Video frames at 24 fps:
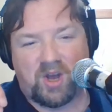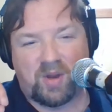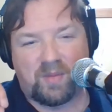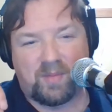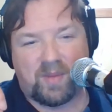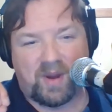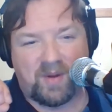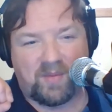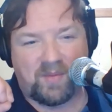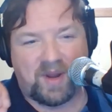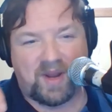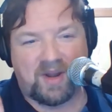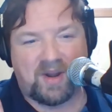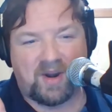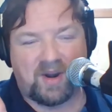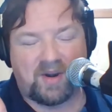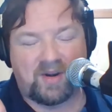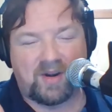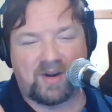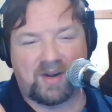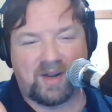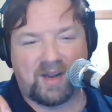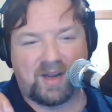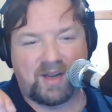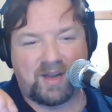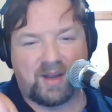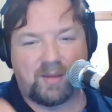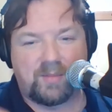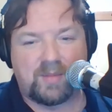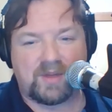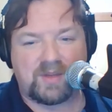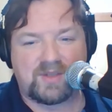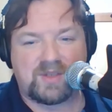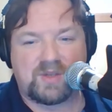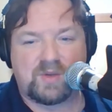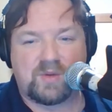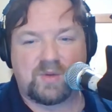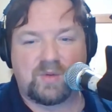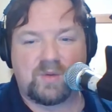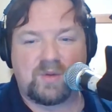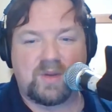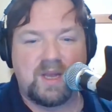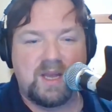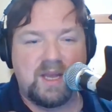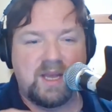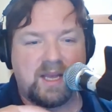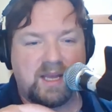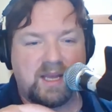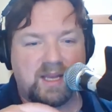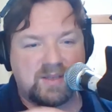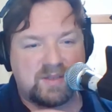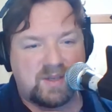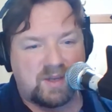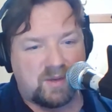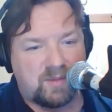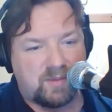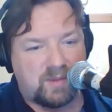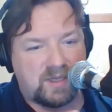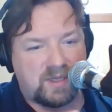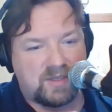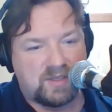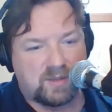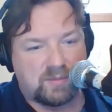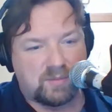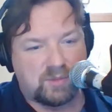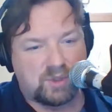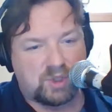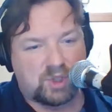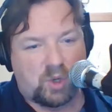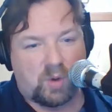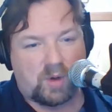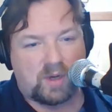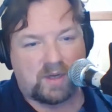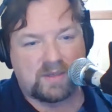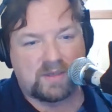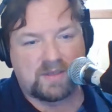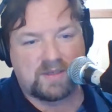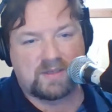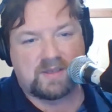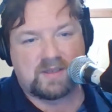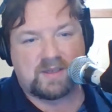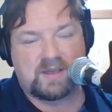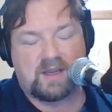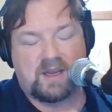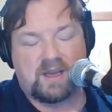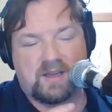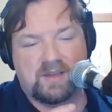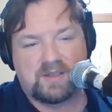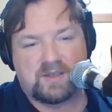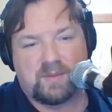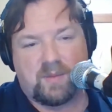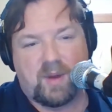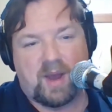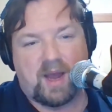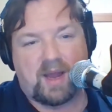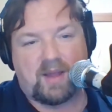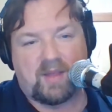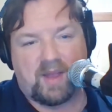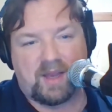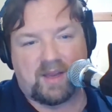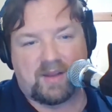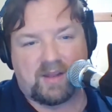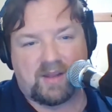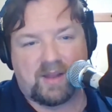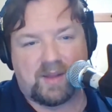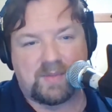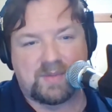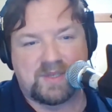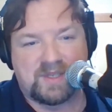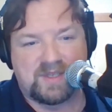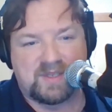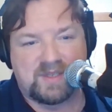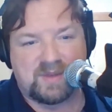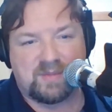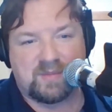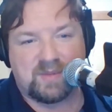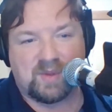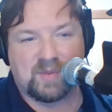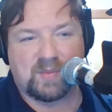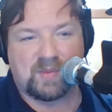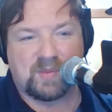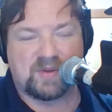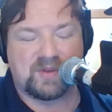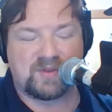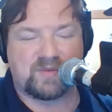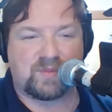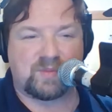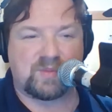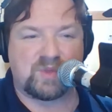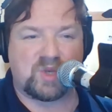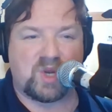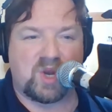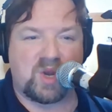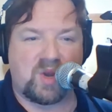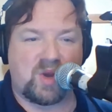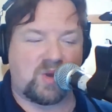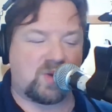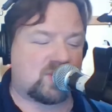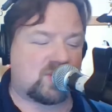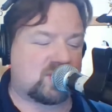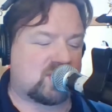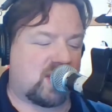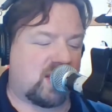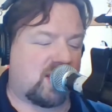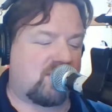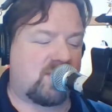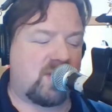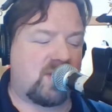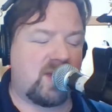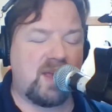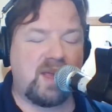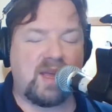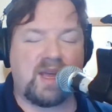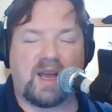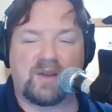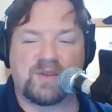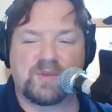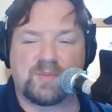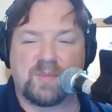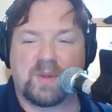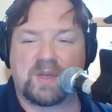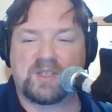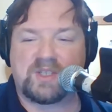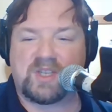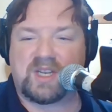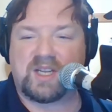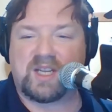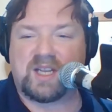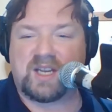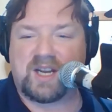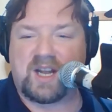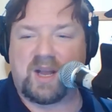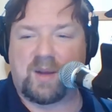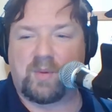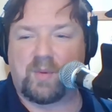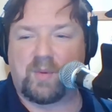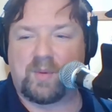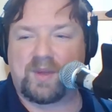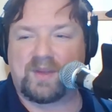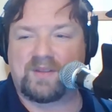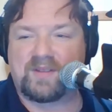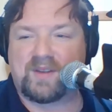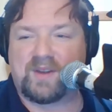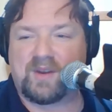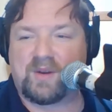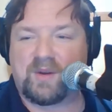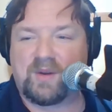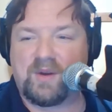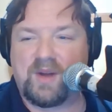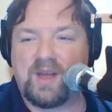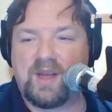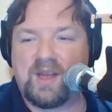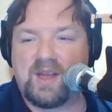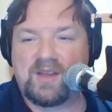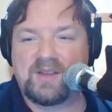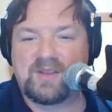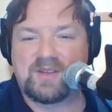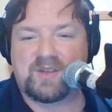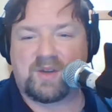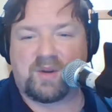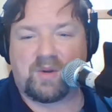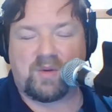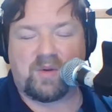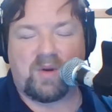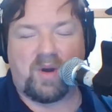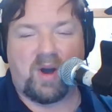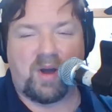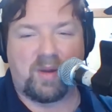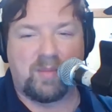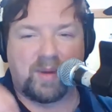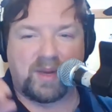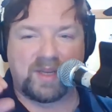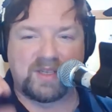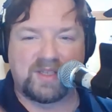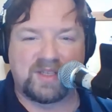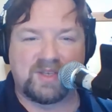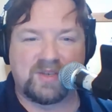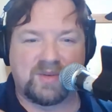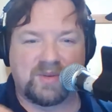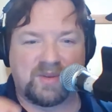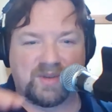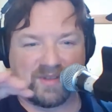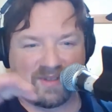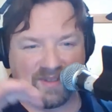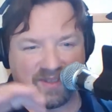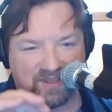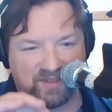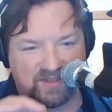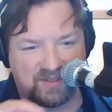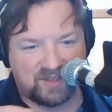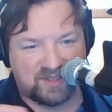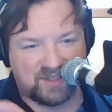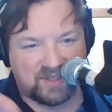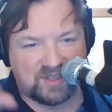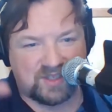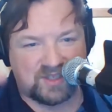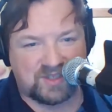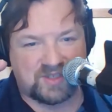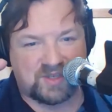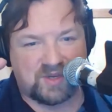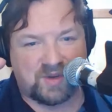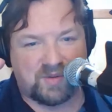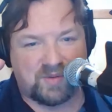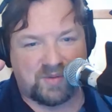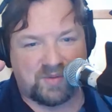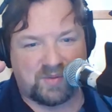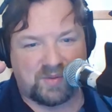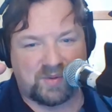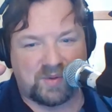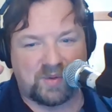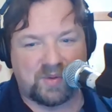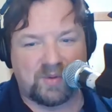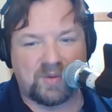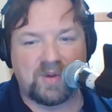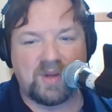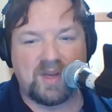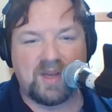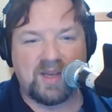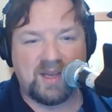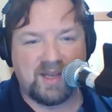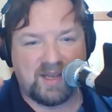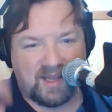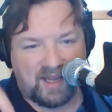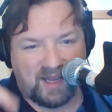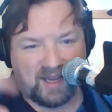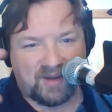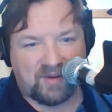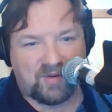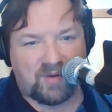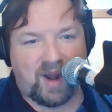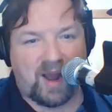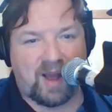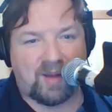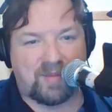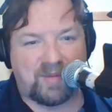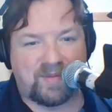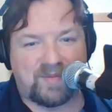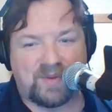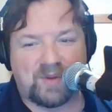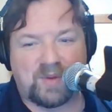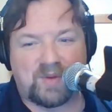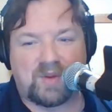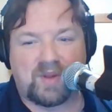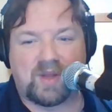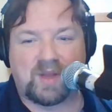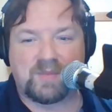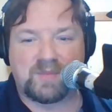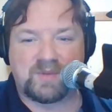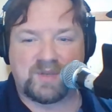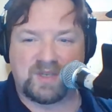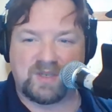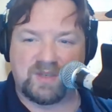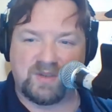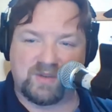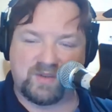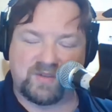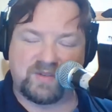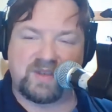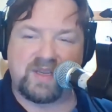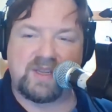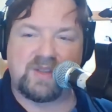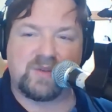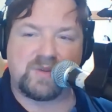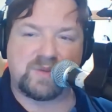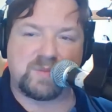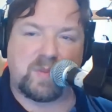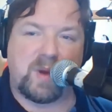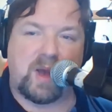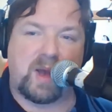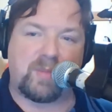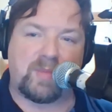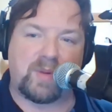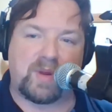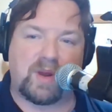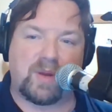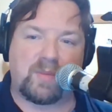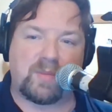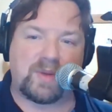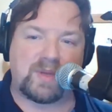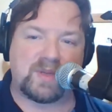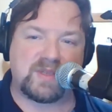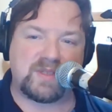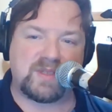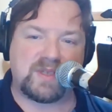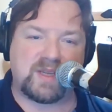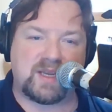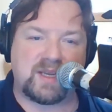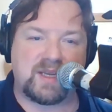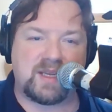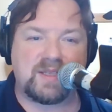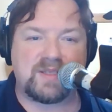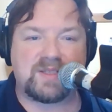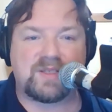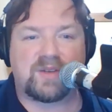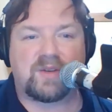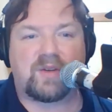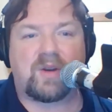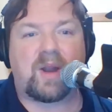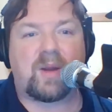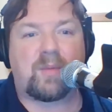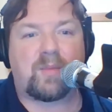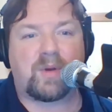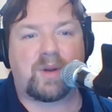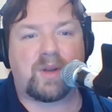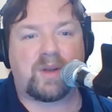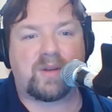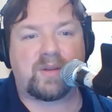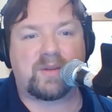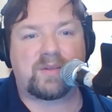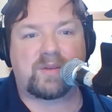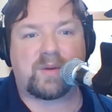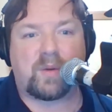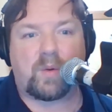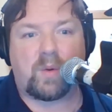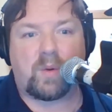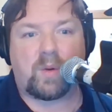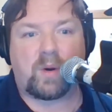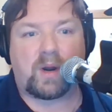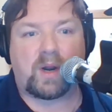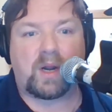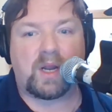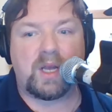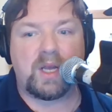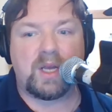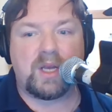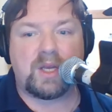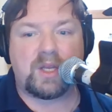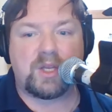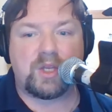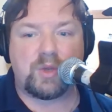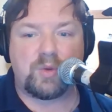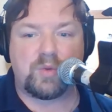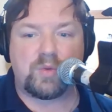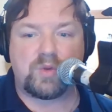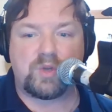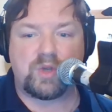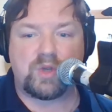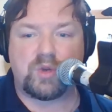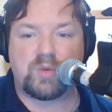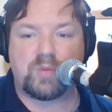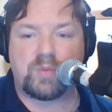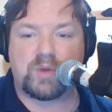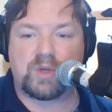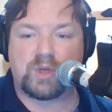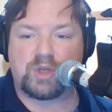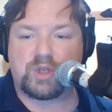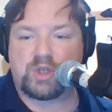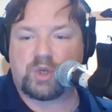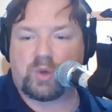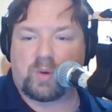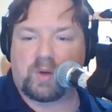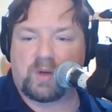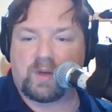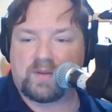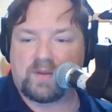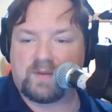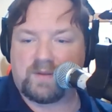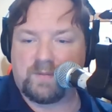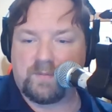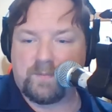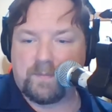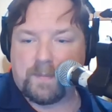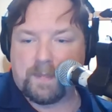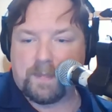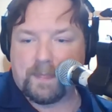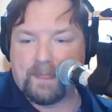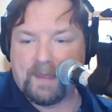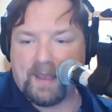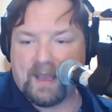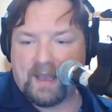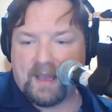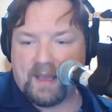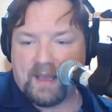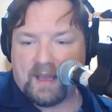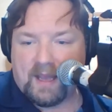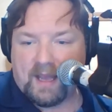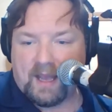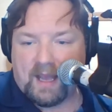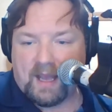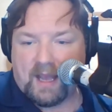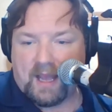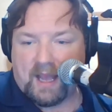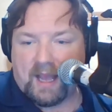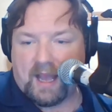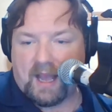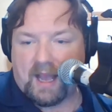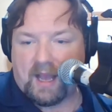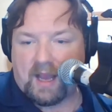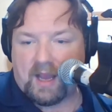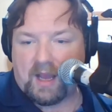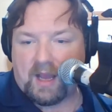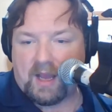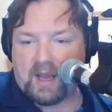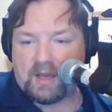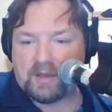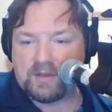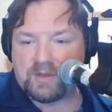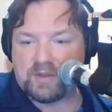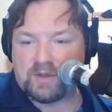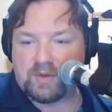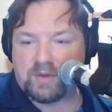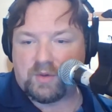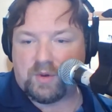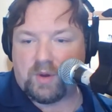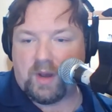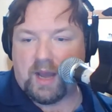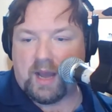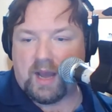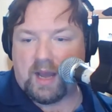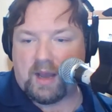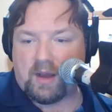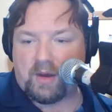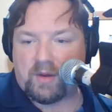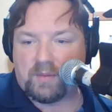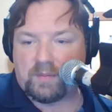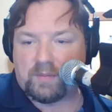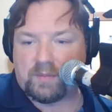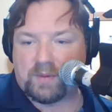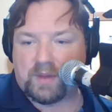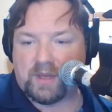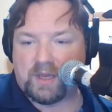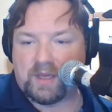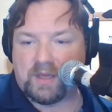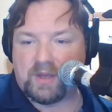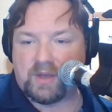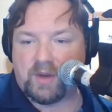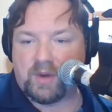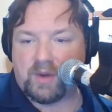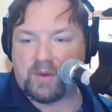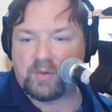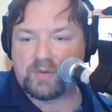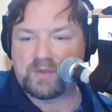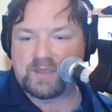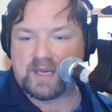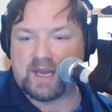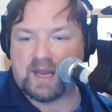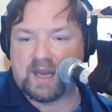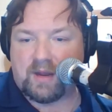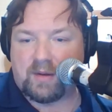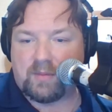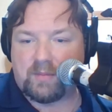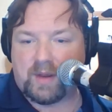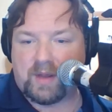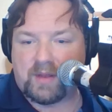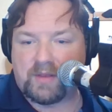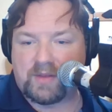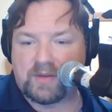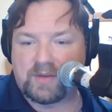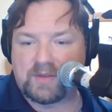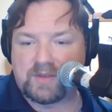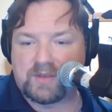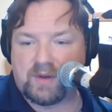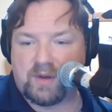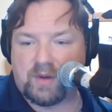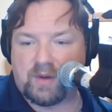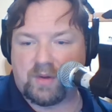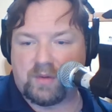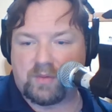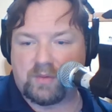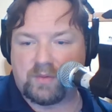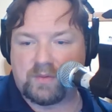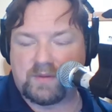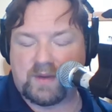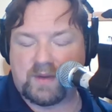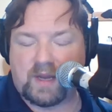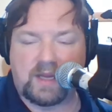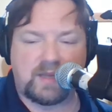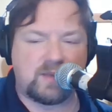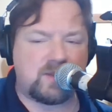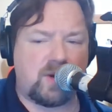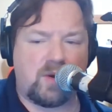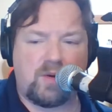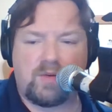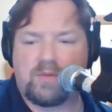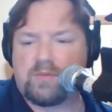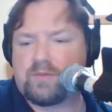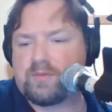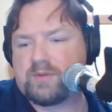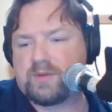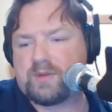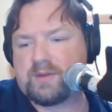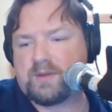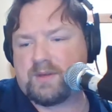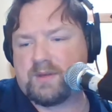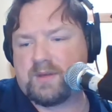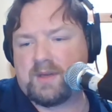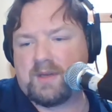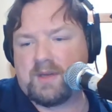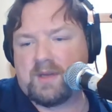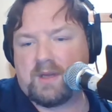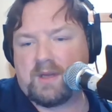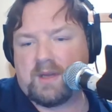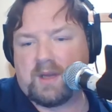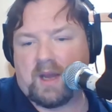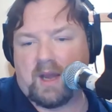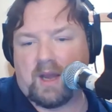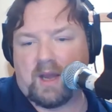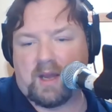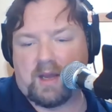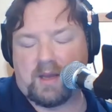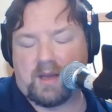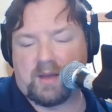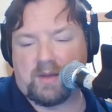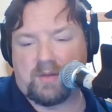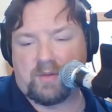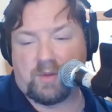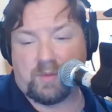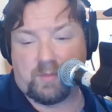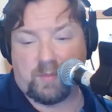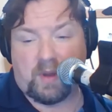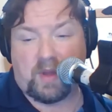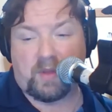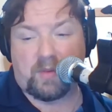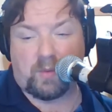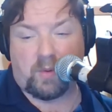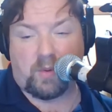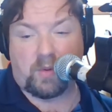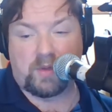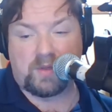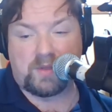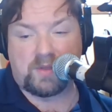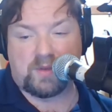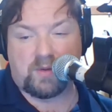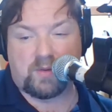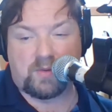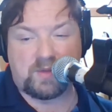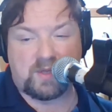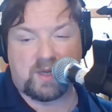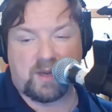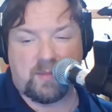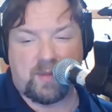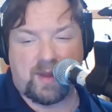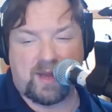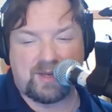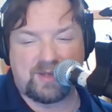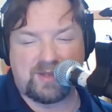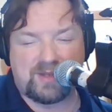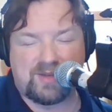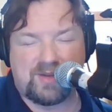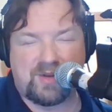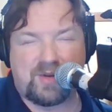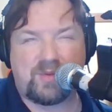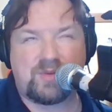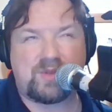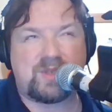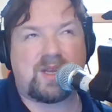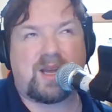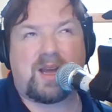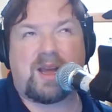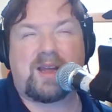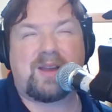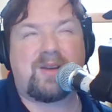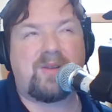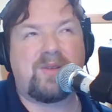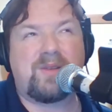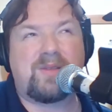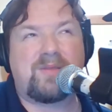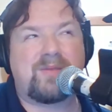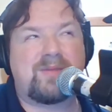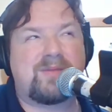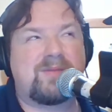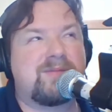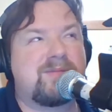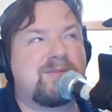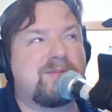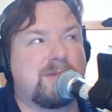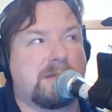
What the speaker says: on my radar coming soon is going to be some shorts, some highlight clips, and some bloopers from John Connors Live. I was mentioning it a couple weeks ago. So on my to-do list is to just go through and grab a few clips, and you'll see those popping up as Instagram Reels or YouTube Shorts. Do you know how to play Ghost Town by the Stones? I don't. By the Rolling Stones, I imagine. Ghost Town, I don't even.